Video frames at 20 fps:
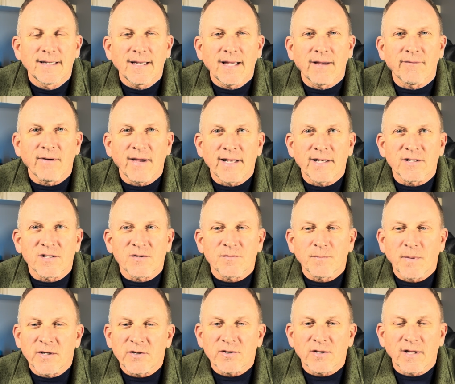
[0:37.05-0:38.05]
I've had a
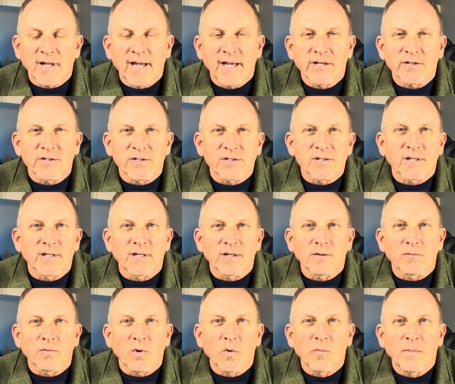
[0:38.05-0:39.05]
Specialized
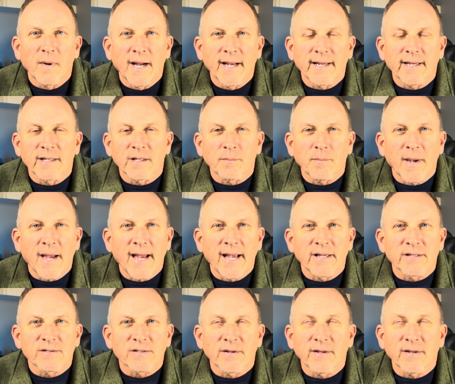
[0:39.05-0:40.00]
road bike in the past.